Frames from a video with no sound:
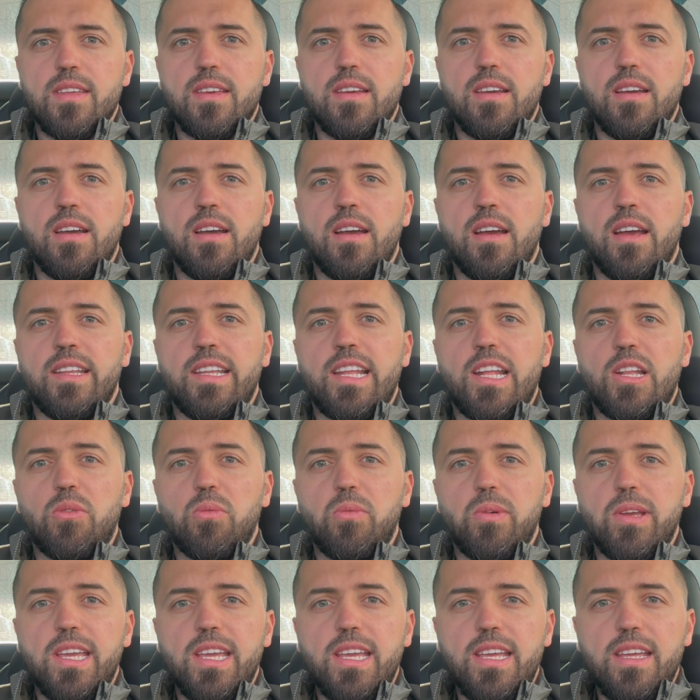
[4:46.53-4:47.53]
uh, that
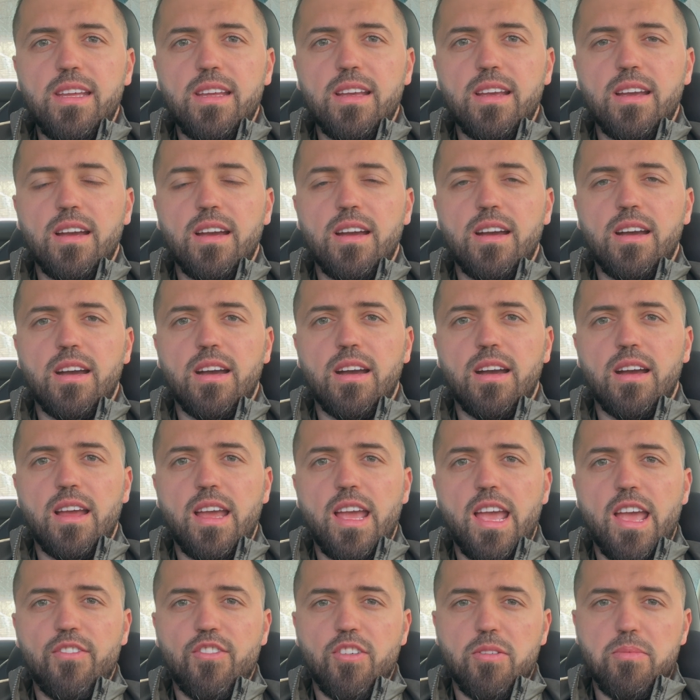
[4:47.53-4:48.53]
we uh,
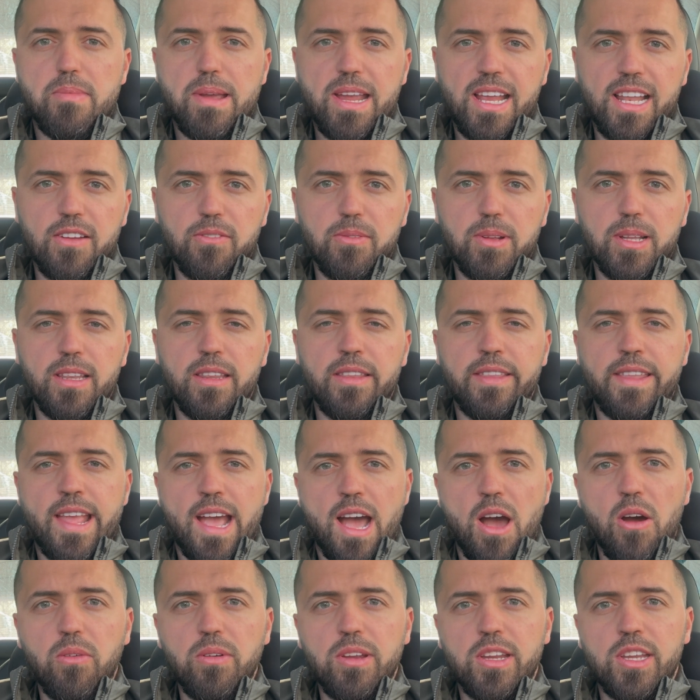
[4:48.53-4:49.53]
have available
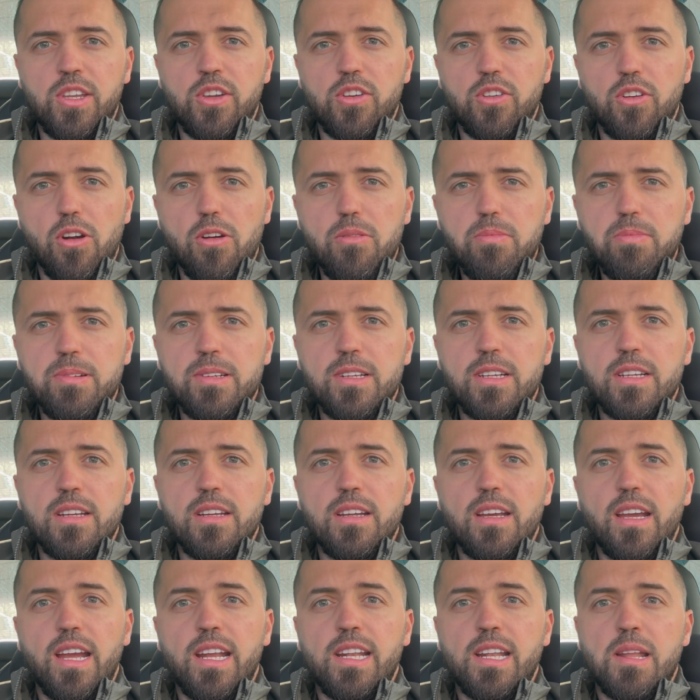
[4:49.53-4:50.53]
now in Europe,
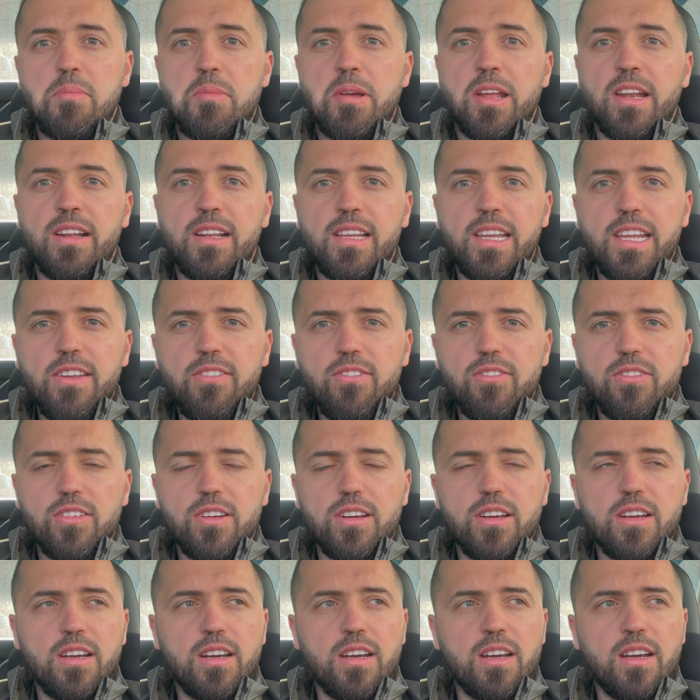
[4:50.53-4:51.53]
and I'm gonna leave
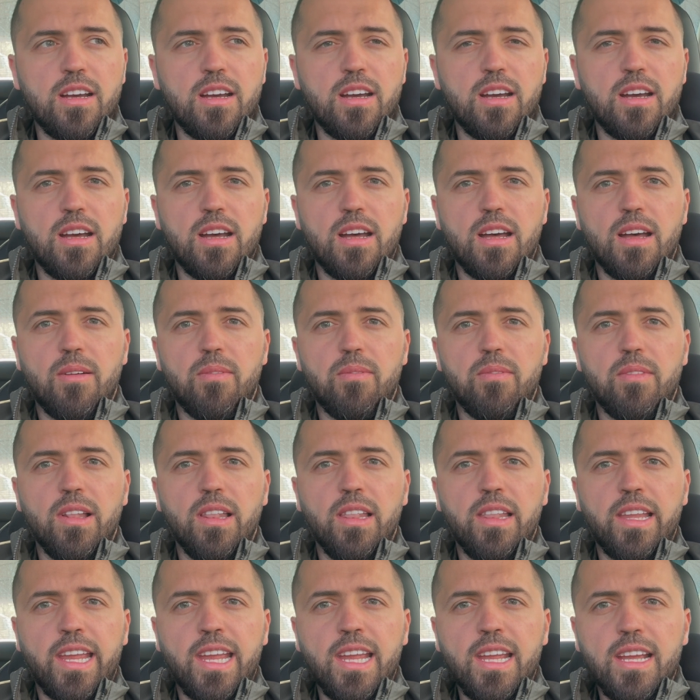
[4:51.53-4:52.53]
a
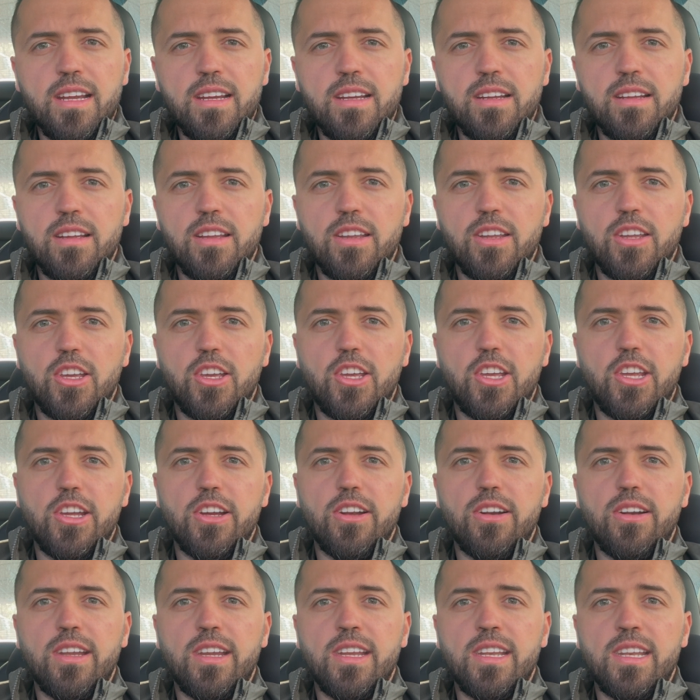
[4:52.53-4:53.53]
link
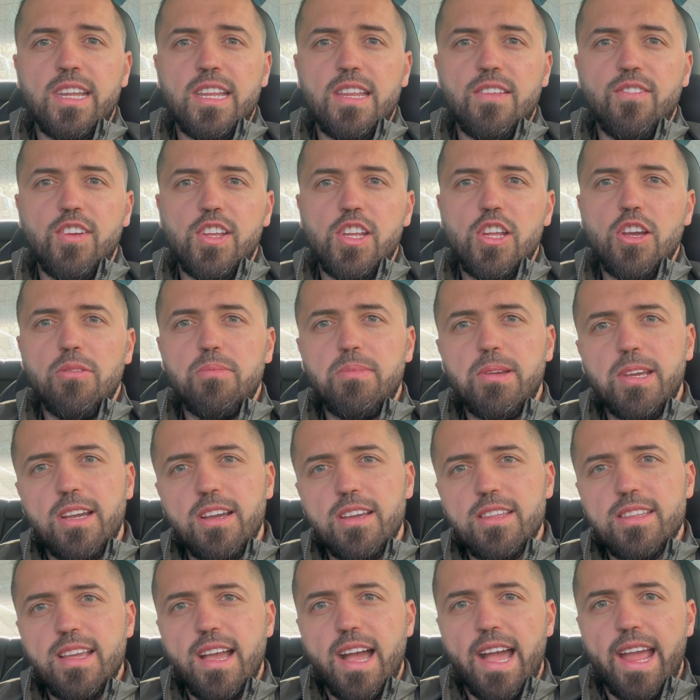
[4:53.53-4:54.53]
here in this video
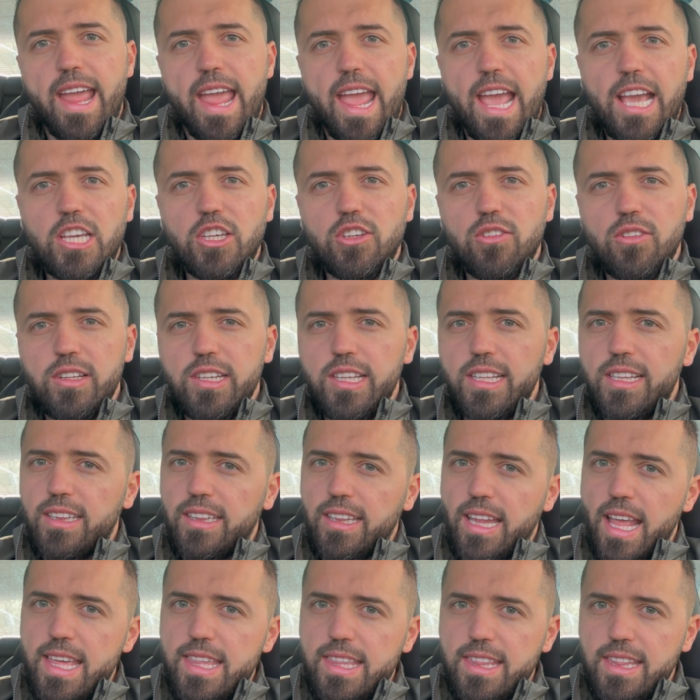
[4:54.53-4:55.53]
because I actually
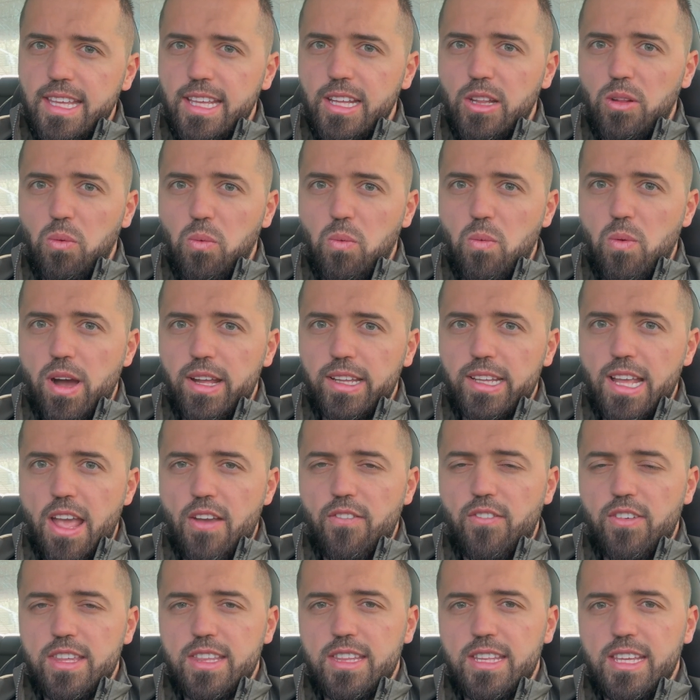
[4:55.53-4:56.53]
tested what
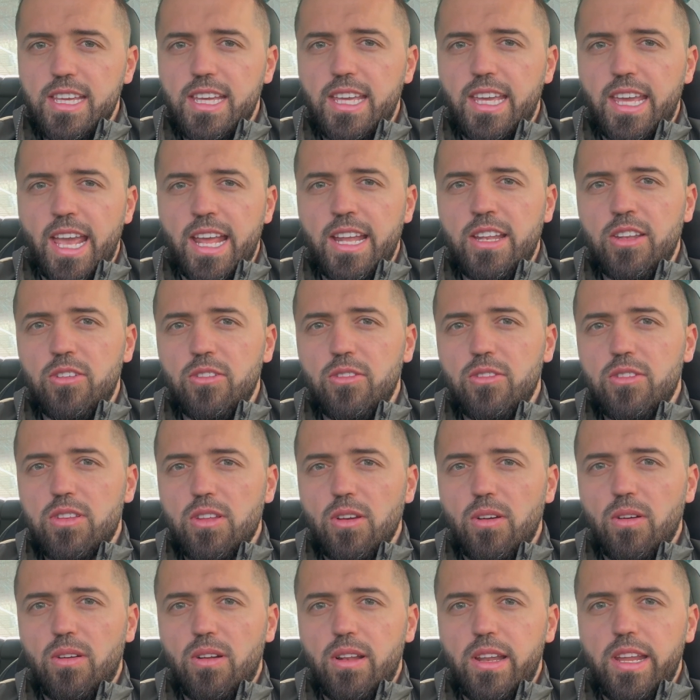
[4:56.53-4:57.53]
F S D can do.
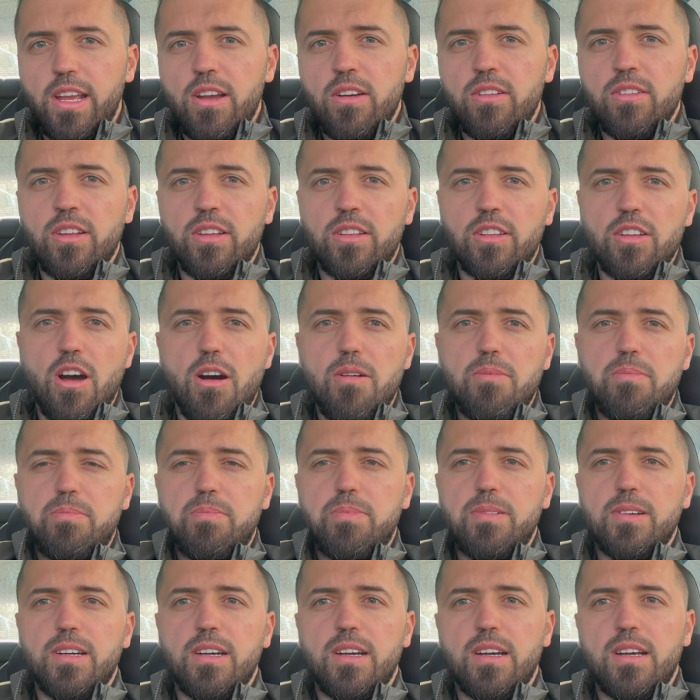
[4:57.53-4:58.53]
So click on the top
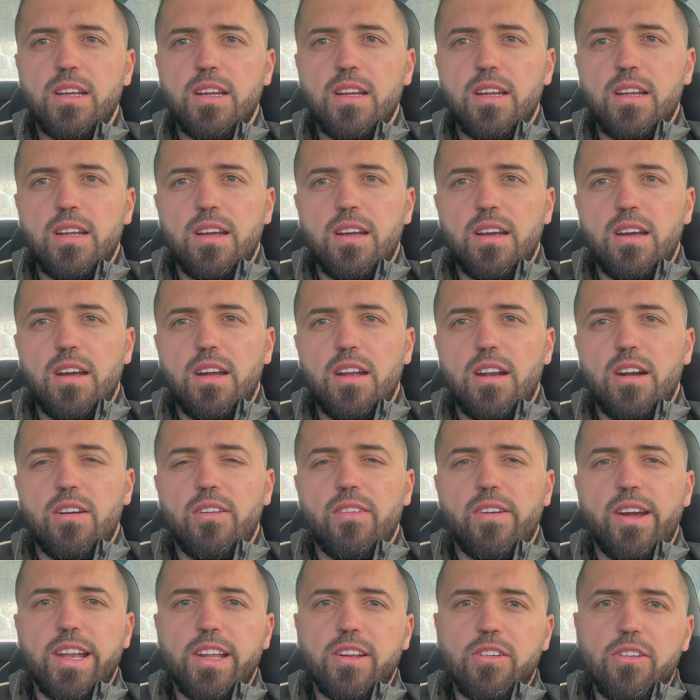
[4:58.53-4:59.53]
uh, uh,
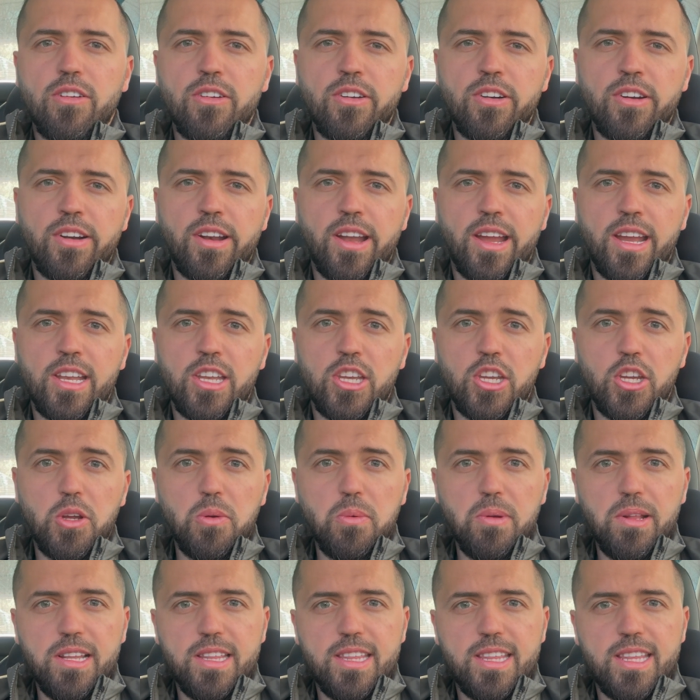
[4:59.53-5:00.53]
right corner, and
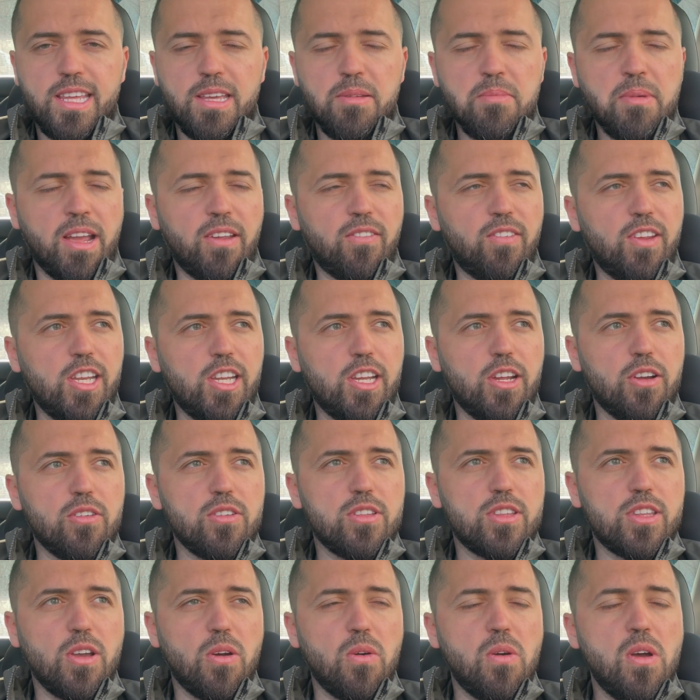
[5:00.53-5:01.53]
you will see my video.
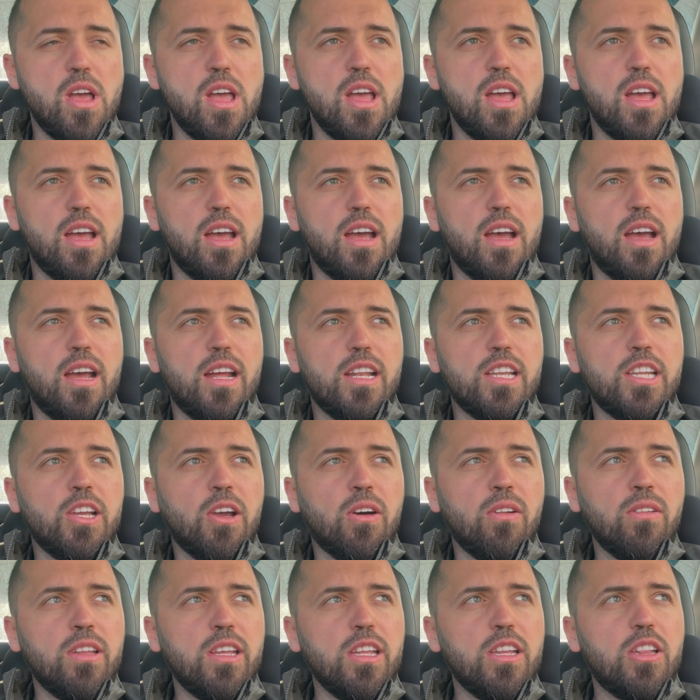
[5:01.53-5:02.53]
So uh, the
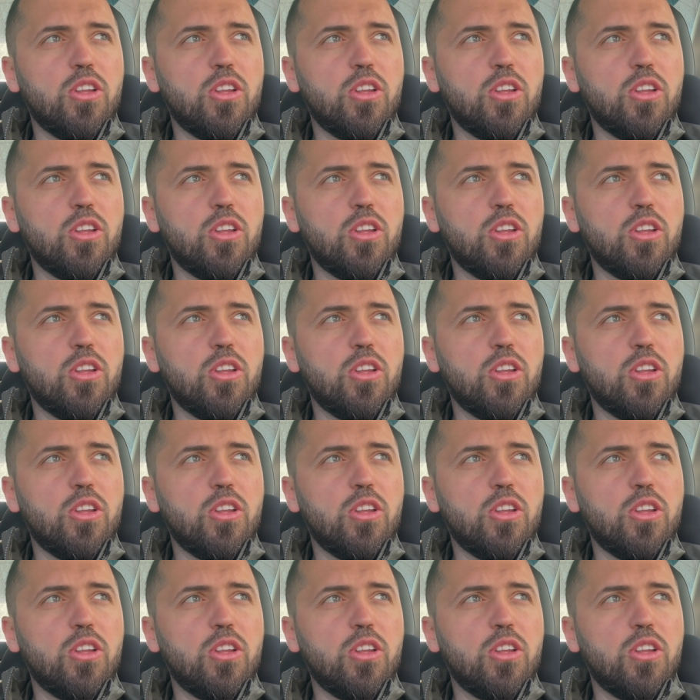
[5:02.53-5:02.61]
only